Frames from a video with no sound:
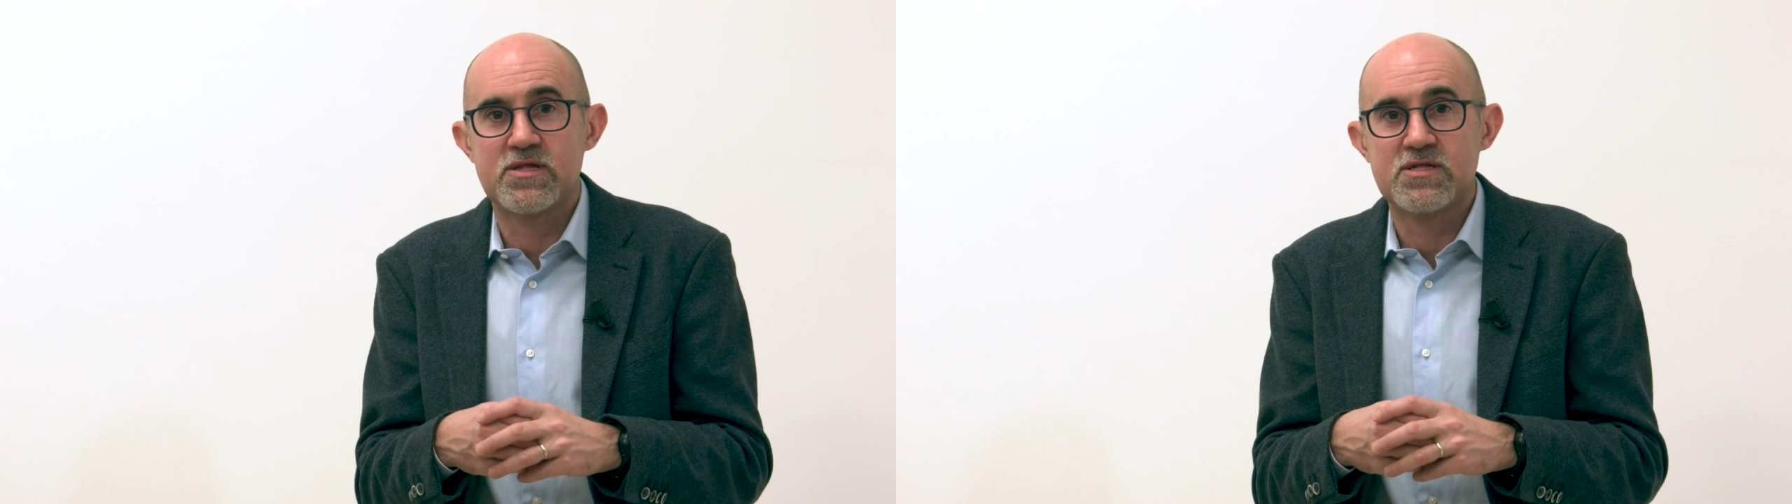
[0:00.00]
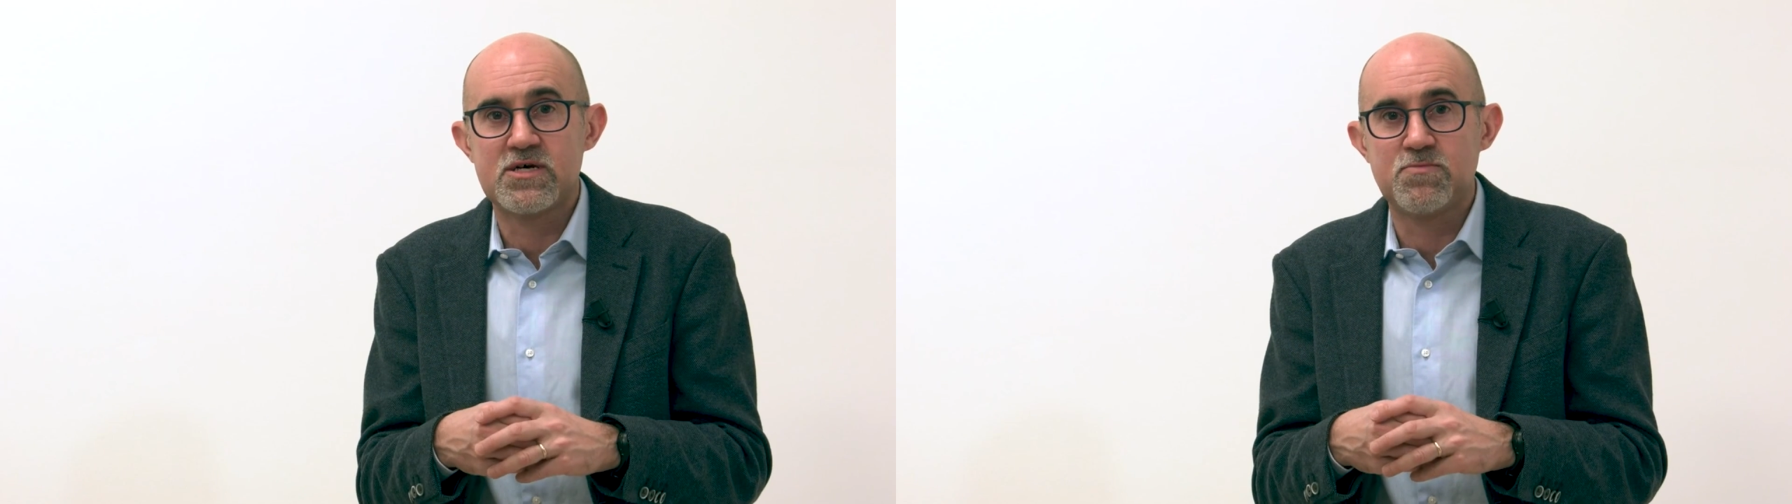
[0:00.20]

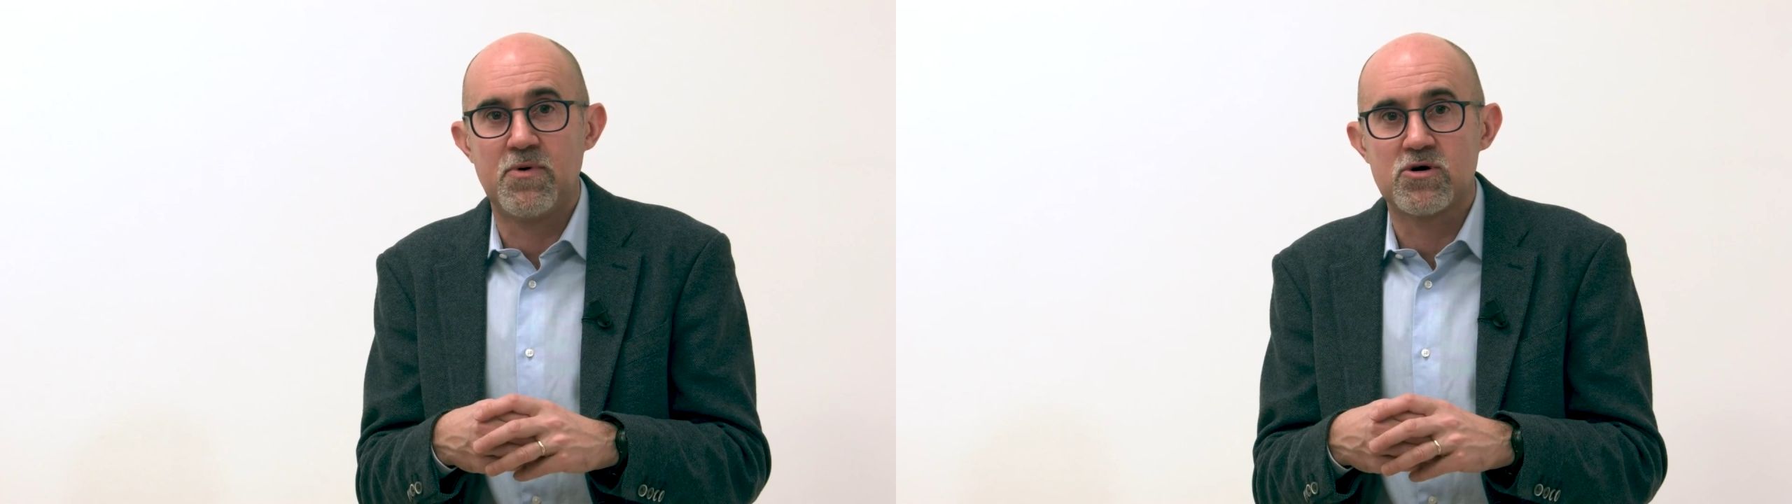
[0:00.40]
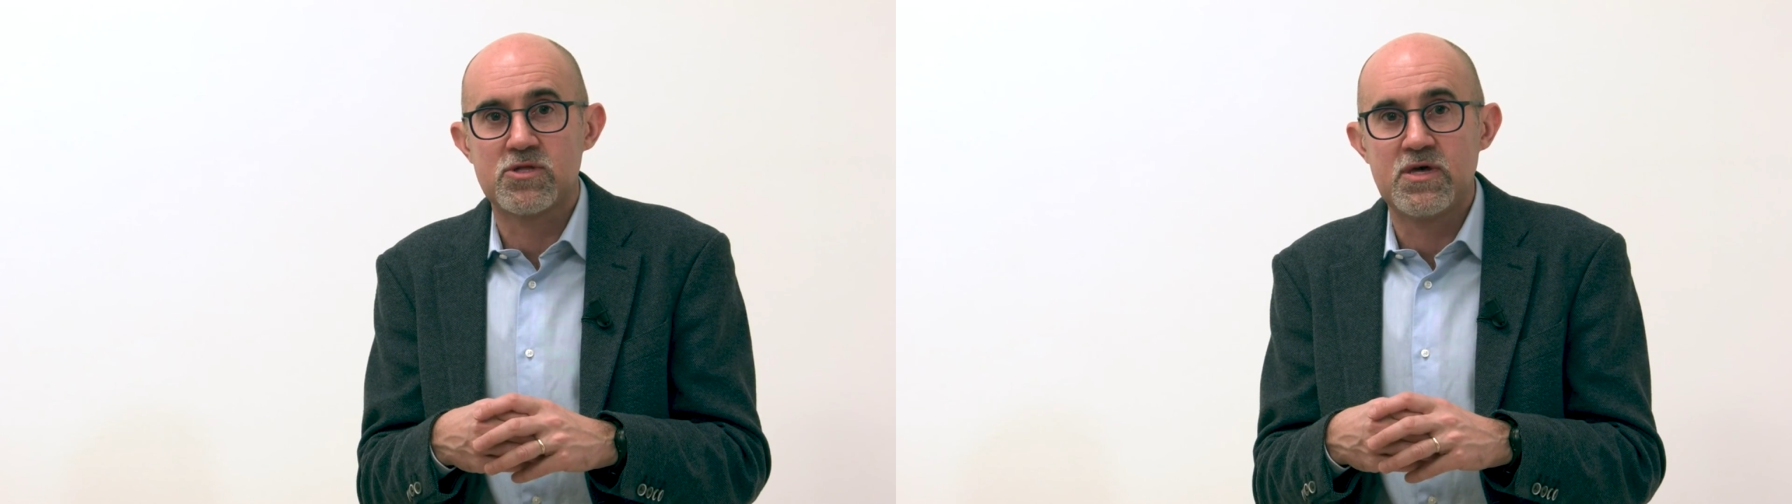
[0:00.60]
this
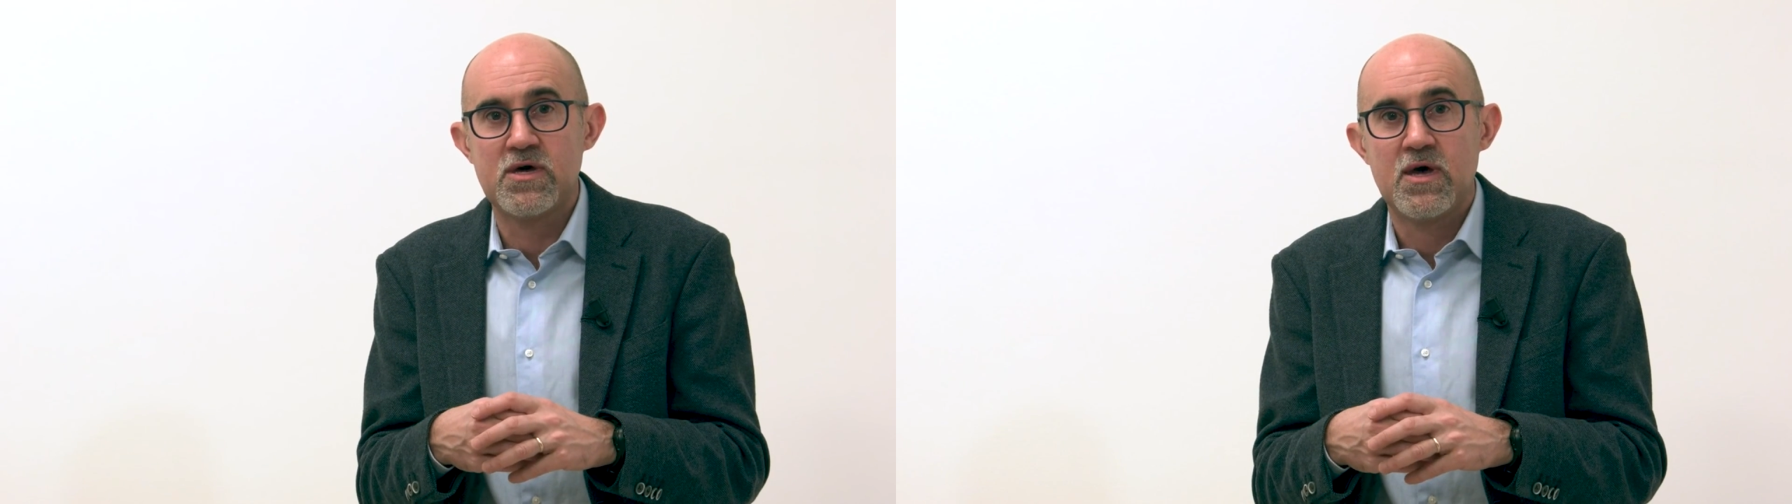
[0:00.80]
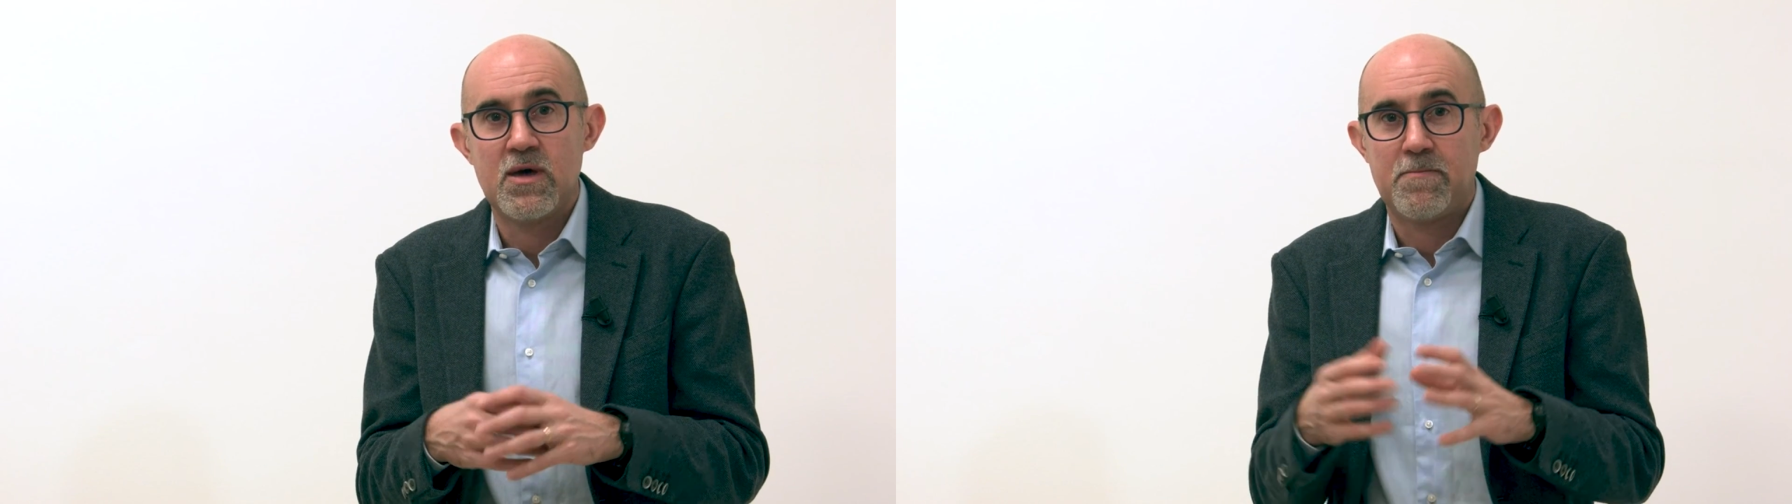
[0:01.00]
case,
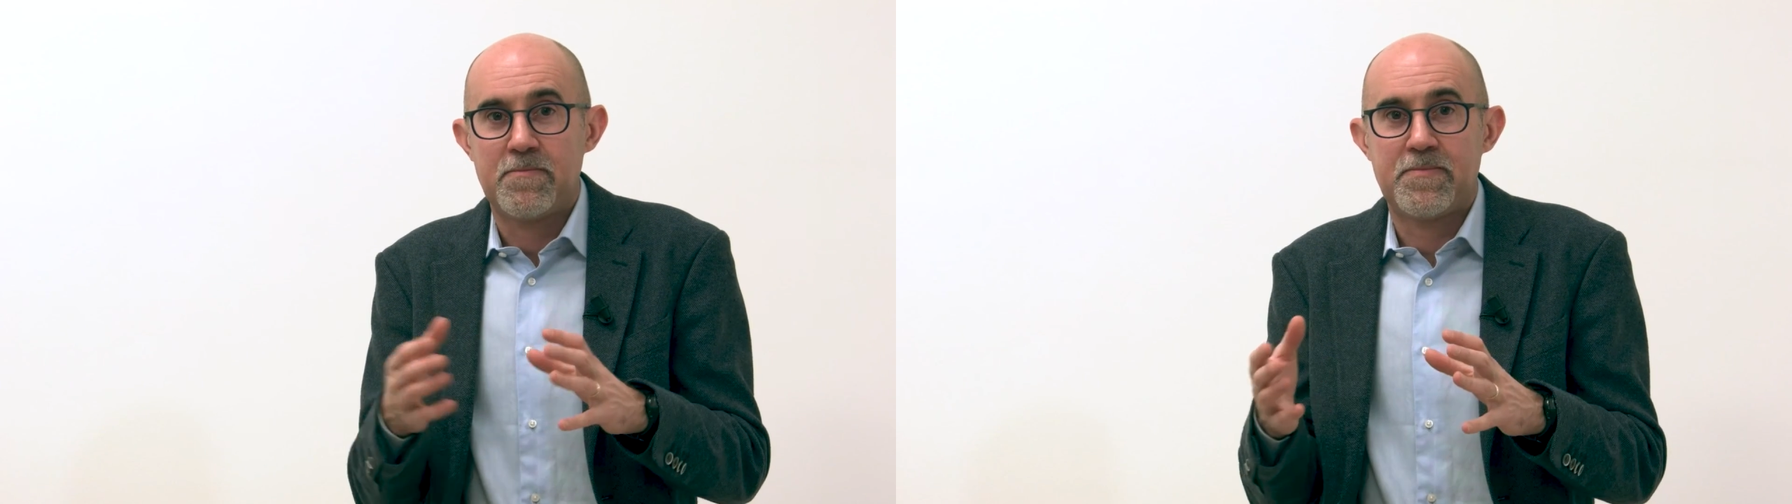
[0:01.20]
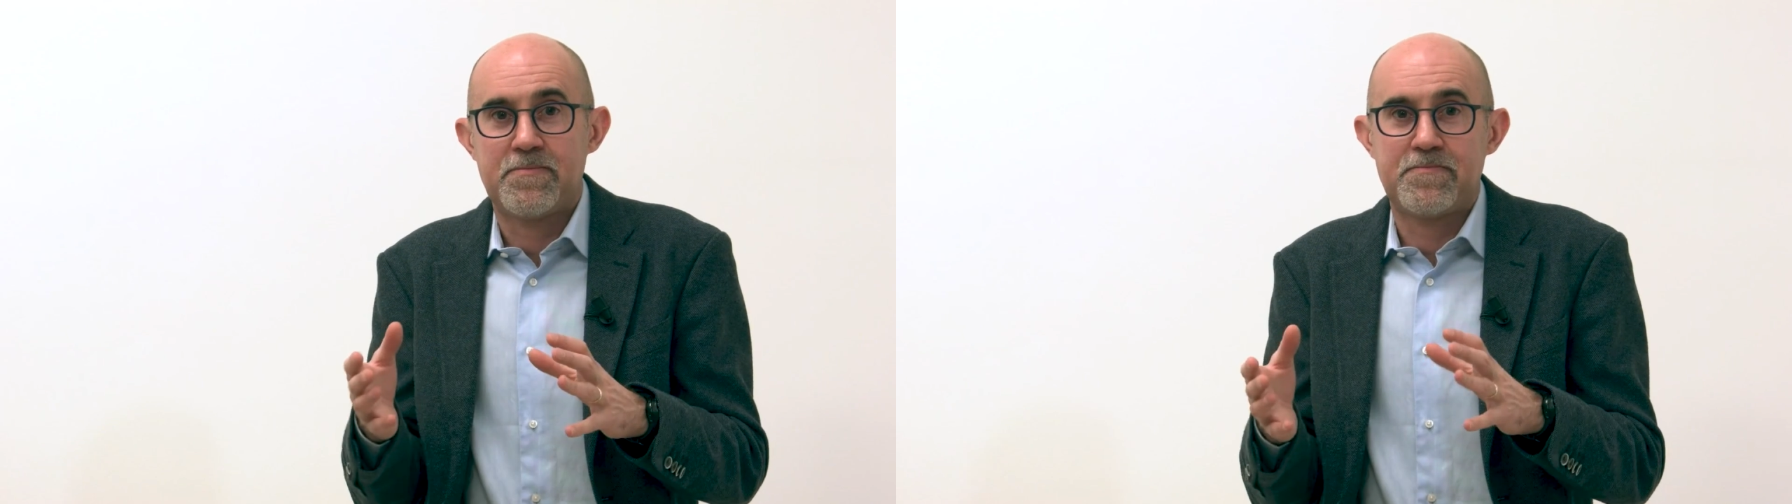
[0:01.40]

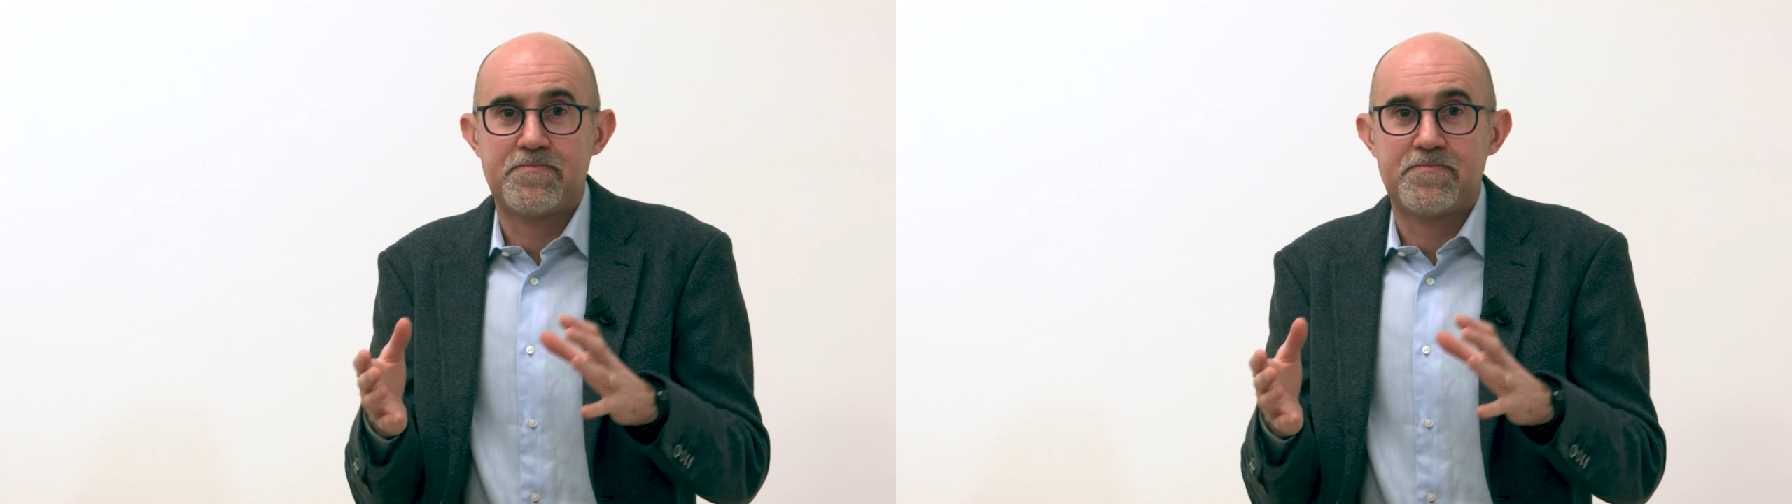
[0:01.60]
because